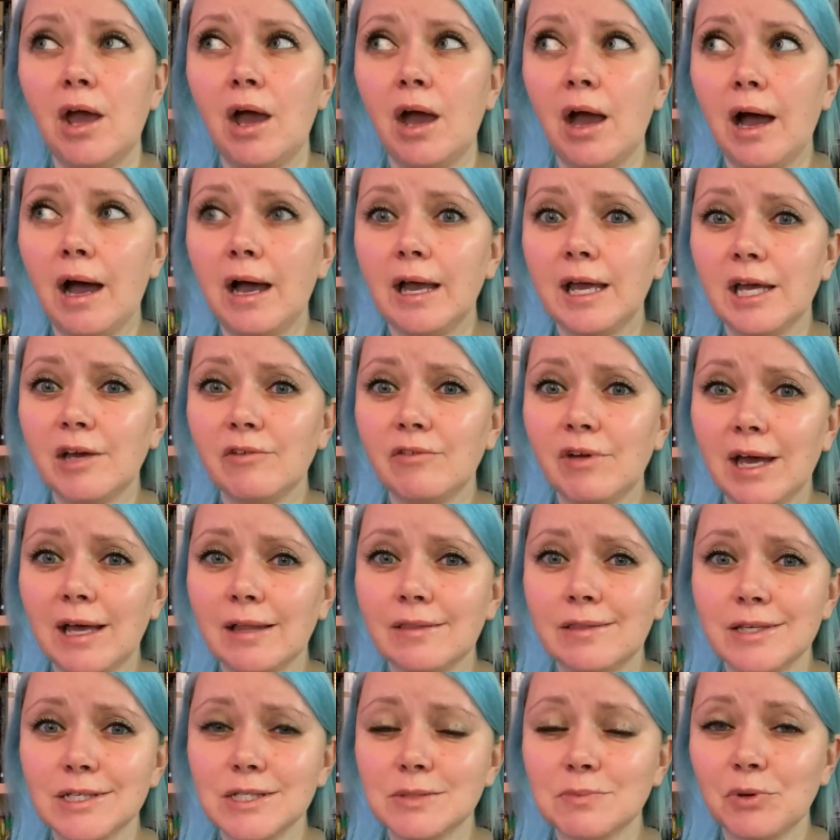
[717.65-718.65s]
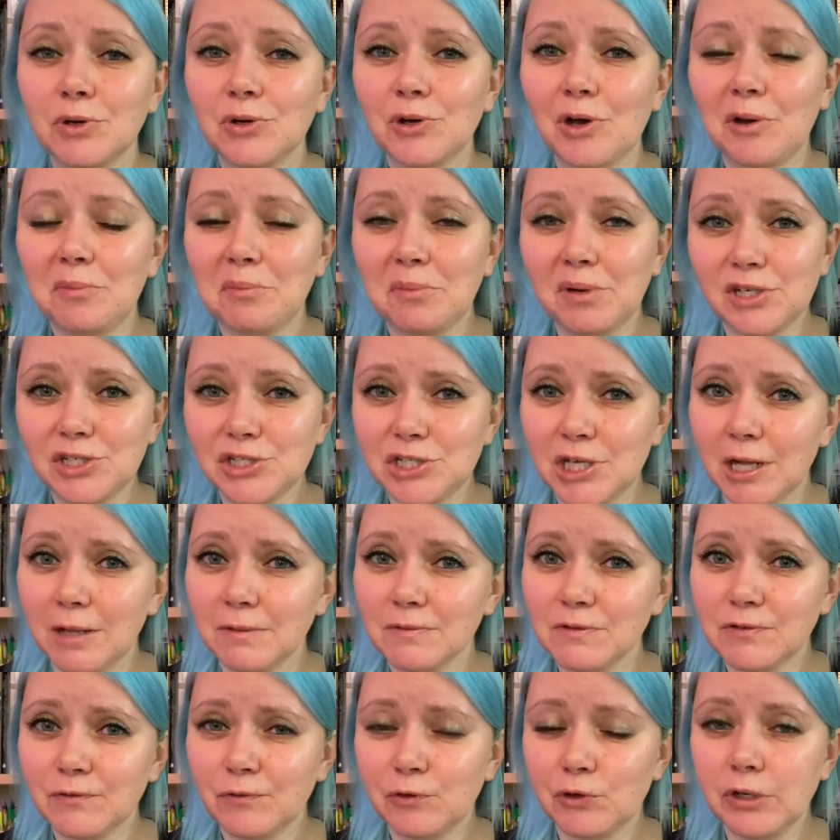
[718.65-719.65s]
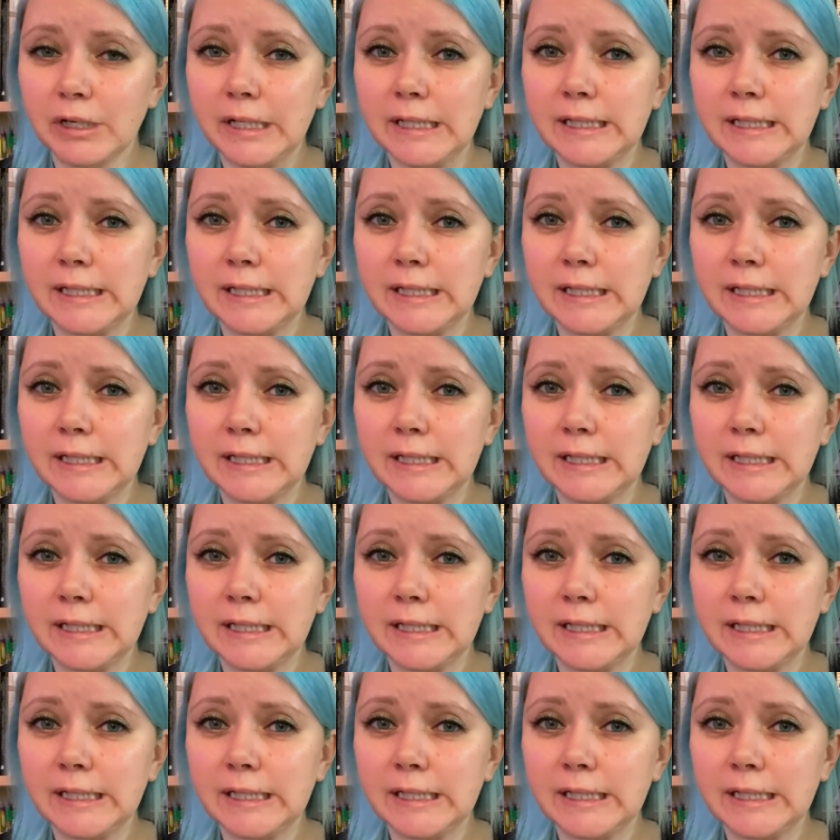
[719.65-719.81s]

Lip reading: I have had this book on my shelves for